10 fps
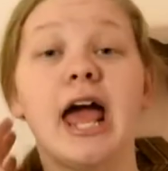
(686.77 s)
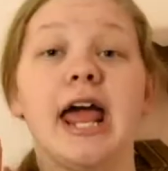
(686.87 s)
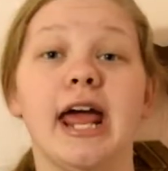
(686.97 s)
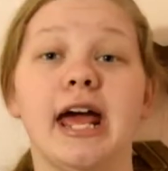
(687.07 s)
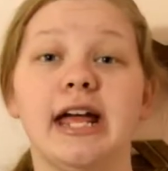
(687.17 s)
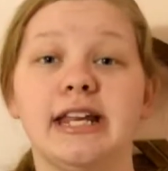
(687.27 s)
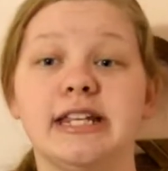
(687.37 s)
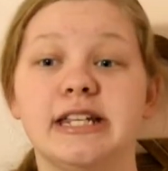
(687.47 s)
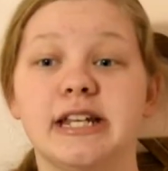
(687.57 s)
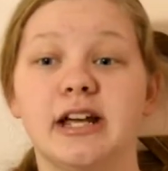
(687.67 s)

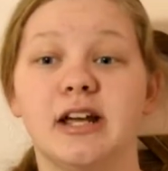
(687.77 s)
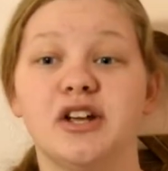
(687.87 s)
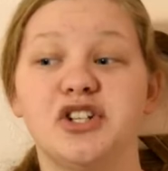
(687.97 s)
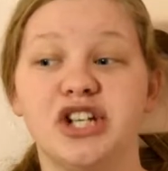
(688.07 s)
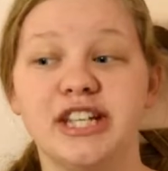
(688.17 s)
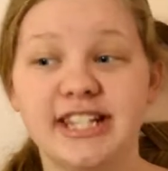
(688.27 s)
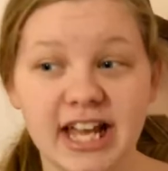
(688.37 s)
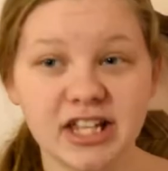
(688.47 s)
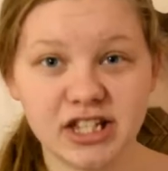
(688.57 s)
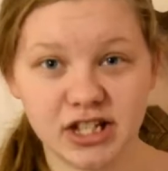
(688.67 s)
and she
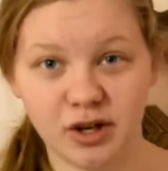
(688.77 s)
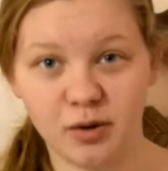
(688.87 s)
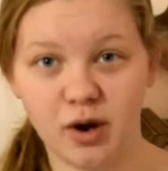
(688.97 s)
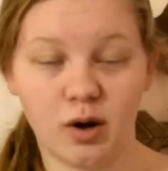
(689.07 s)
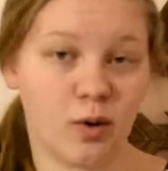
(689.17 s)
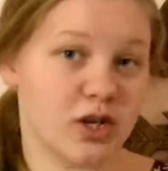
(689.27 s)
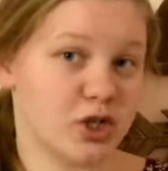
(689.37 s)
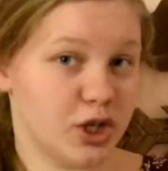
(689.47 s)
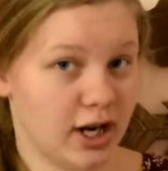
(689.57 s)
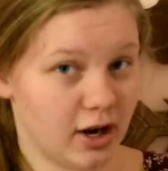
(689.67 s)
sends you a
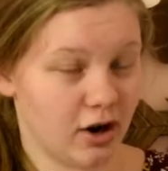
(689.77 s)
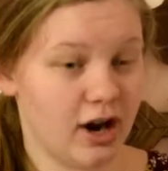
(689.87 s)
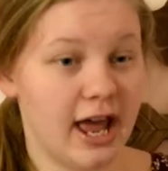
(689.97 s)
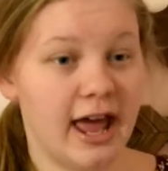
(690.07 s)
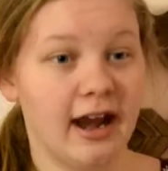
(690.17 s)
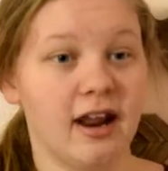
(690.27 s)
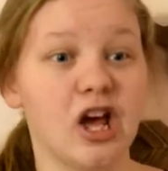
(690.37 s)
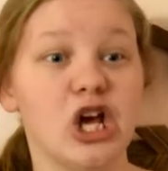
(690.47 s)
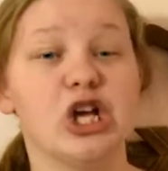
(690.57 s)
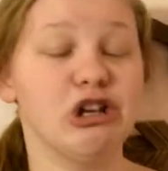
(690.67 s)
questionnaire and
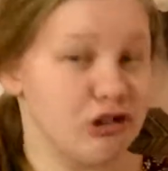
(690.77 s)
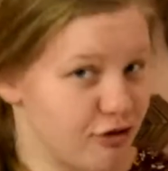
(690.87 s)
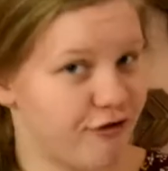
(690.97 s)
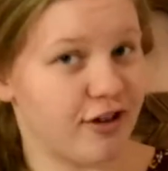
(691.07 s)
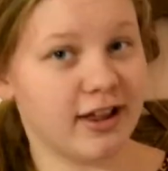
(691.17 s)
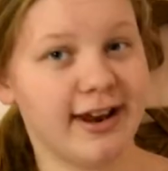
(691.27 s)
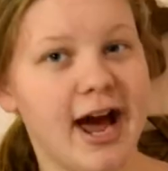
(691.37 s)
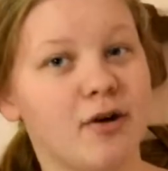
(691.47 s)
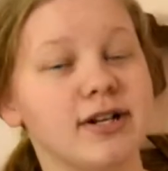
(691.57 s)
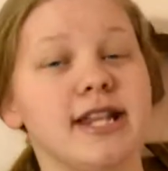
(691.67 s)
you fill it
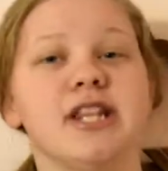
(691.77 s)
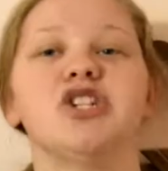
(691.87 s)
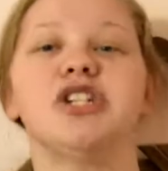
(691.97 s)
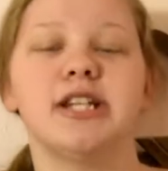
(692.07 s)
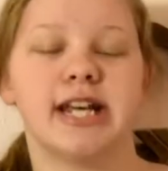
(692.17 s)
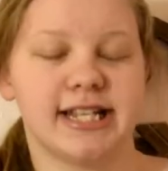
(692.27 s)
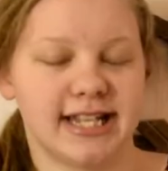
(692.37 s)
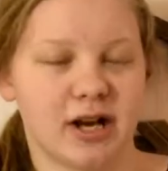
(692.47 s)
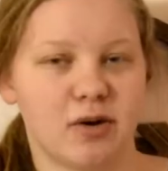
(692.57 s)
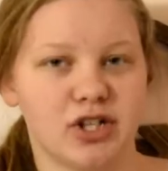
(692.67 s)
out and then she takes
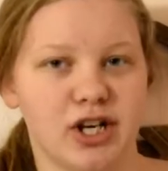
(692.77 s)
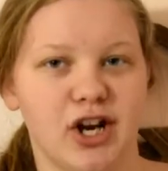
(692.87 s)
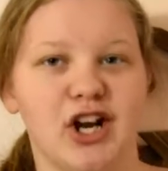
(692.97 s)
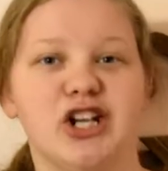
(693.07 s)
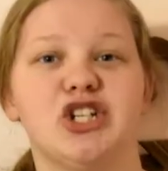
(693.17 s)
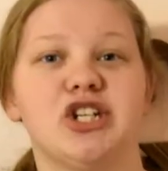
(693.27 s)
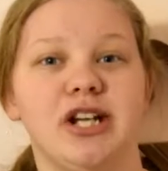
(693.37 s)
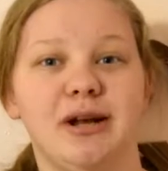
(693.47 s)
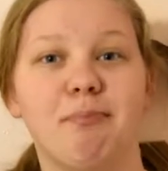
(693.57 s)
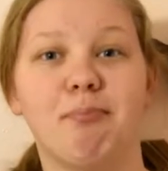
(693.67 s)
that questionnaire and
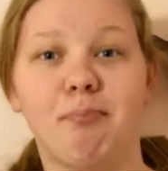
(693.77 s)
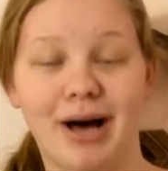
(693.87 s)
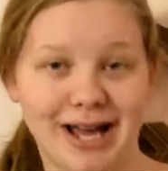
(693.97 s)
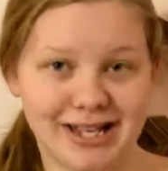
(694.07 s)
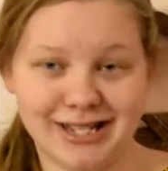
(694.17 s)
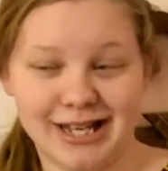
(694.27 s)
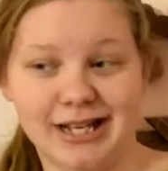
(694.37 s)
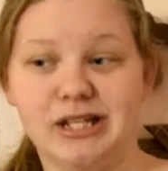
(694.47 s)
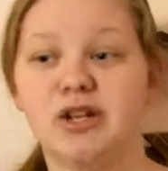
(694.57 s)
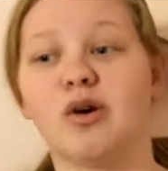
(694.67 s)
she buys
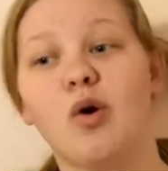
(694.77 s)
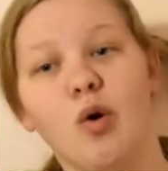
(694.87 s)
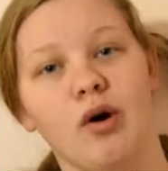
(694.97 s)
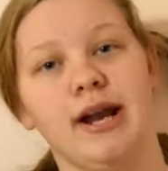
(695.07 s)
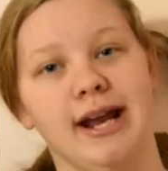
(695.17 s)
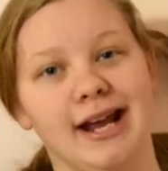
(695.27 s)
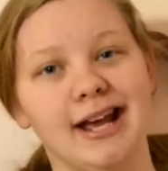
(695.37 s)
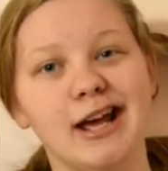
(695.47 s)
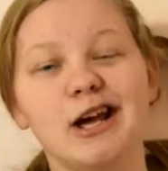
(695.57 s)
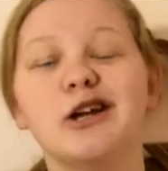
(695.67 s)
things according
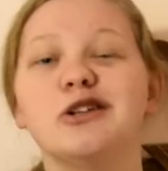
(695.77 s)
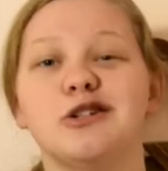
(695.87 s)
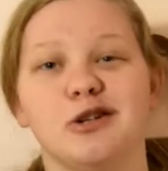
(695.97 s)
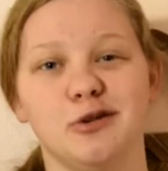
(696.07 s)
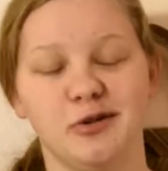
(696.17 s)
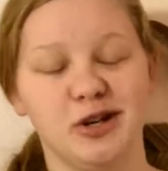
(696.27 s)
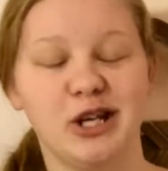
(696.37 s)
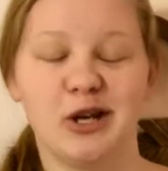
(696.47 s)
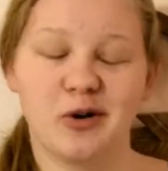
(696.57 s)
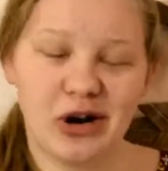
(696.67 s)
to
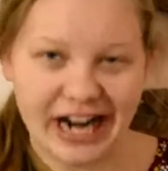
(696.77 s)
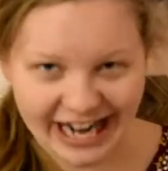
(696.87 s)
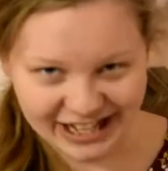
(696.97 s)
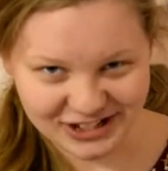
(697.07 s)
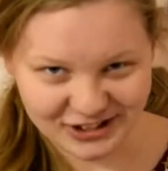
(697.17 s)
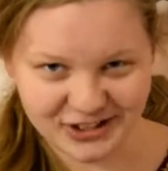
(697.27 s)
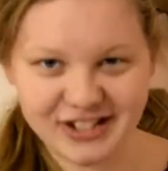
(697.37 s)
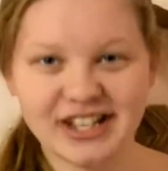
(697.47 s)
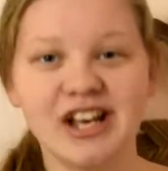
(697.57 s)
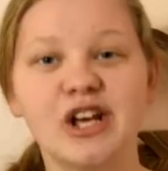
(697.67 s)
your
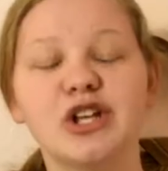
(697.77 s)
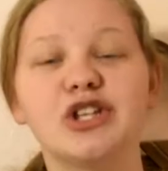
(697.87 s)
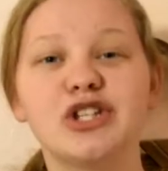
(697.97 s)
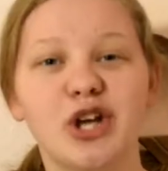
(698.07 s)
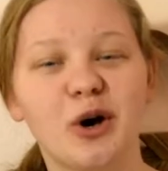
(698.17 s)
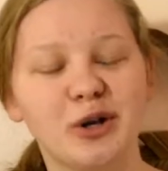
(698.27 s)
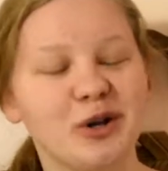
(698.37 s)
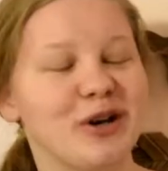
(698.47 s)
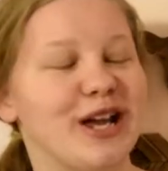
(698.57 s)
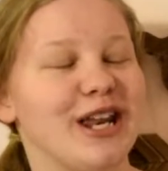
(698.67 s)
answers. So
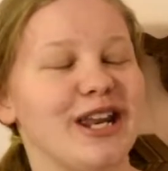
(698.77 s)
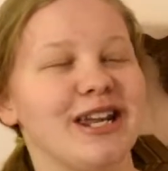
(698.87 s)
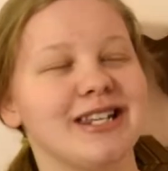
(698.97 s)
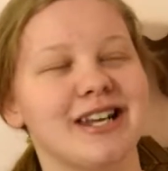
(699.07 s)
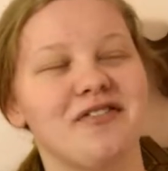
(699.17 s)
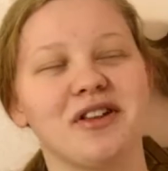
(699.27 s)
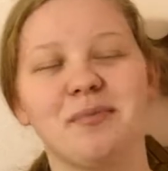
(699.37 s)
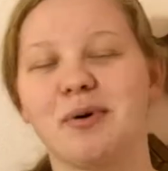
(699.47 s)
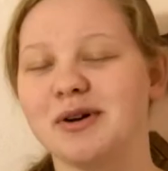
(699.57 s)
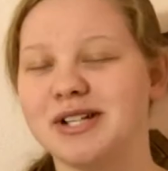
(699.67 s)
you can definitely
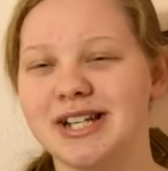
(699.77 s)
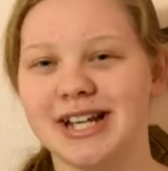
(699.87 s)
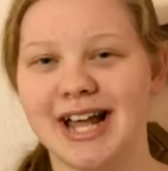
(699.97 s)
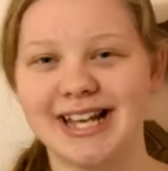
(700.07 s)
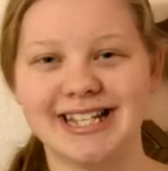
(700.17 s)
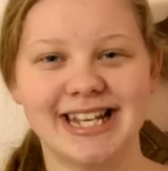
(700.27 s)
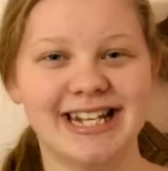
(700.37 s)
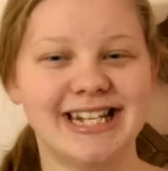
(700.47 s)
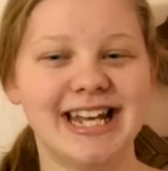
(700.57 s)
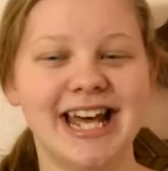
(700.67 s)
personalize
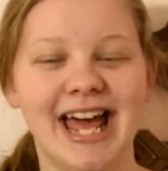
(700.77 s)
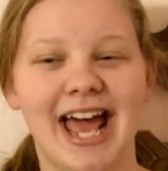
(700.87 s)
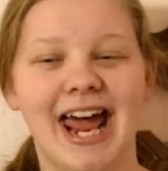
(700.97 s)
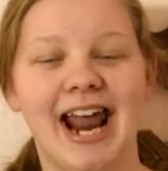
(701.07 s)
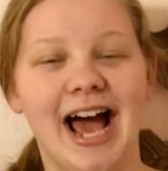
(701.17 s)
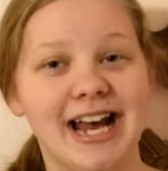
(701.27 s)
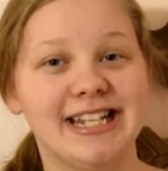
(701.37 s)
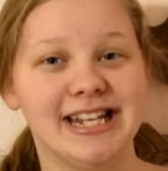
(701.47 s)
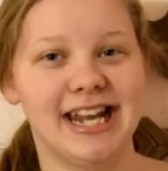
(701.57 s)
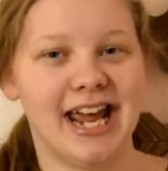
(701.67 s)
it and I
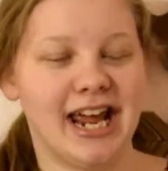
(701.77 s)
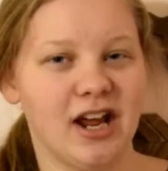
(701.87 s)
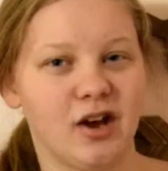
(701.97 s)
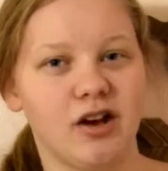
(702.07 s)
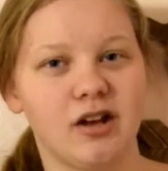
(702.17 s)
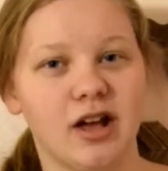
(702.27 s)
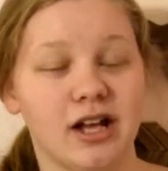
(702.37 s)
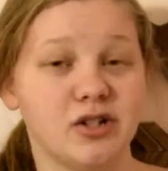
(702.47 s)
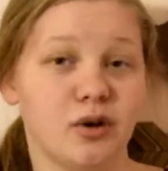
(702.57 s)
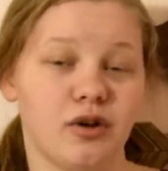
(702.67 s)
did a
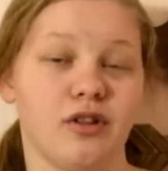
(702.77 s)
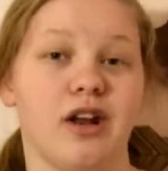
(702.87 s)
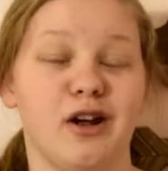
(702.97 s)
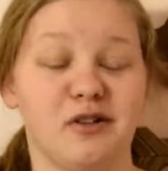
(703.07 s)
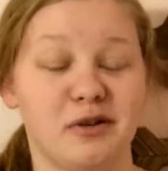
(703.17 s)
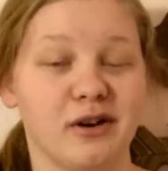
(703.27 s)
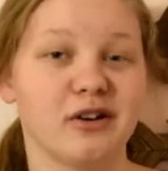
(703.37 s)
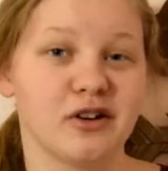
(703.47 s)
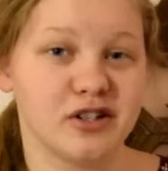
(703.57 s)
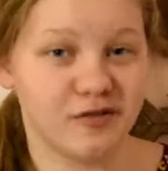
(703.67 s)
I told her that I only
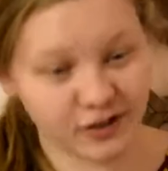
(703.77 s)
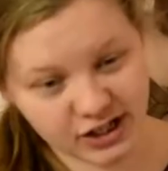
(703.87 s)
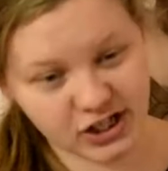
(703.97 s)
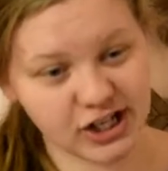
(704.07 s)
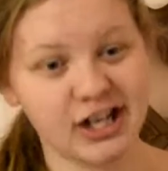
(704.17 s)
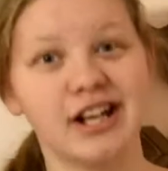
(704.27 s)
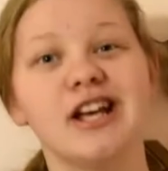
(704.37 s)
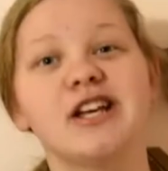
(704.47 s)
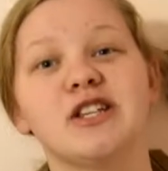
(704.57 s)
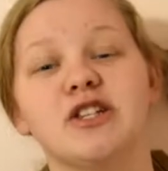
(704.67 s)
read Christian fiction
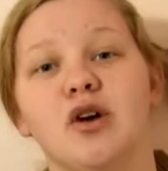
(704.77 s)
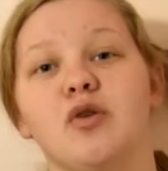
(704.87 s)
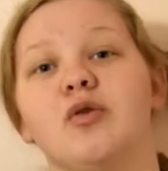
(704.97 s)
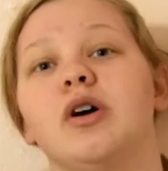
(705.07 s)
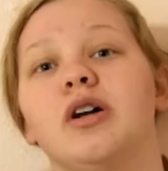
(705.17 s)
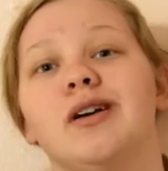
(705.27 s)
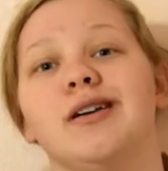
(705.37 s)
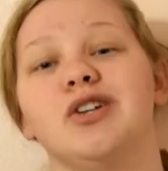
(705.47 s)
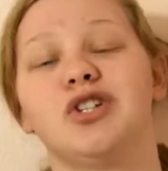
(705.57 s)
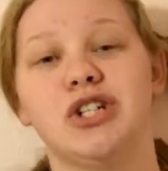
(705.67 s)
so
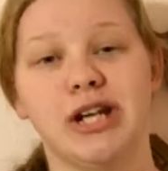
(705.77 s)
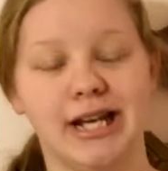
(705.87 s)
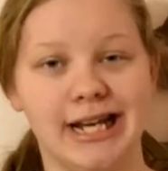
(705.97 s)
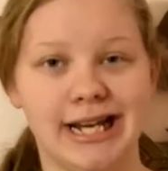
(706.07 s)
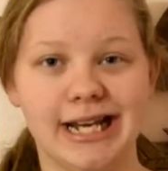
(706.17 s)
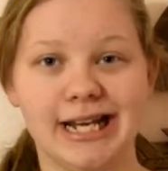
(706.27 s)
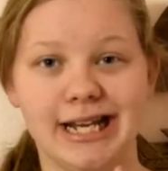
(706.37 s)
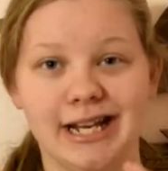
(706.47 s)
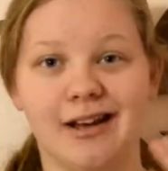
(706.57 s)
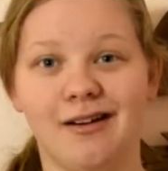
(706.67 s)
she
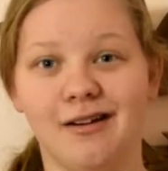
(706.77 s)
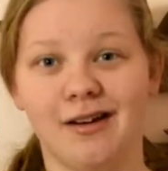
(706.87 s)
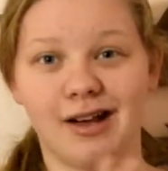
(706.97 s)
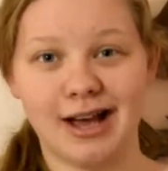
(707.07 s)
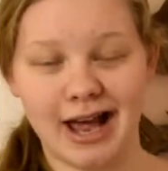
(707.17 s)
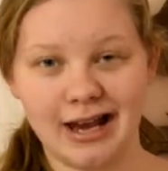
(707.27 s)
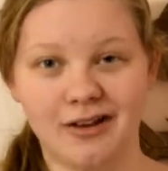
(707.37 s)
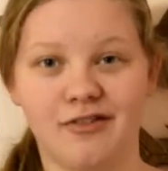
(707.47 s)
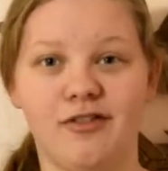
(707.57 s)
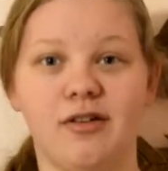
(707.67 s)
kind
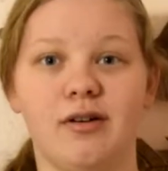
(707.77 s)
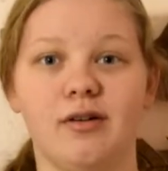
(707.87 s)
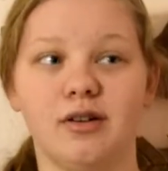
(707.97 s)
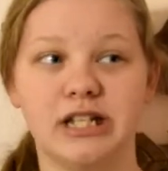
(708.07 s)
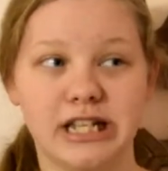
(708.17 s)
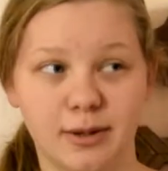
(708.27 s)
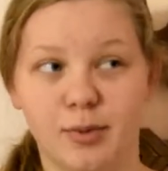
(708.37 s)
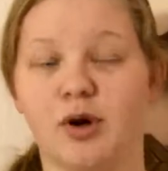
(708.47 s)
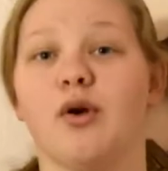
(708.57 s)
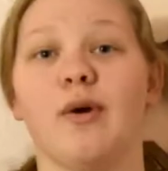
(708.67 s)
of did the
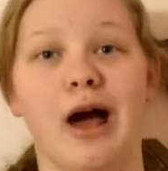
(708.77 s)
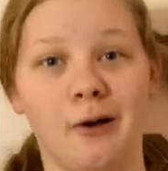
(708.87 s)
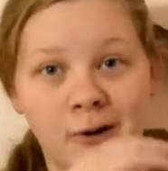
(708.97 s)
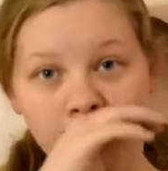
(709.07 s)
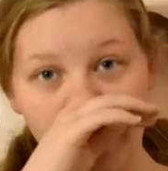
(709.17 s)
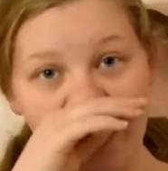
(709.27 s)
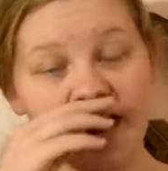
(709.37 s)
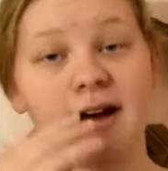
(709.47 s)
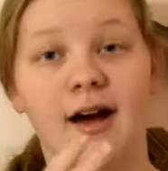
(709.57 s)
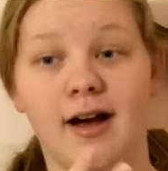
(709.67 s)
book around
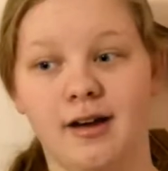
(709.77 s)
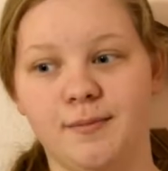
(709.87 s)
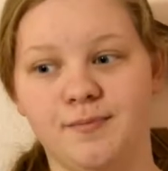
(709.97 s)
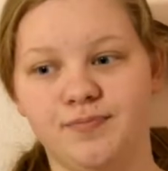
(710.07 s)
uh,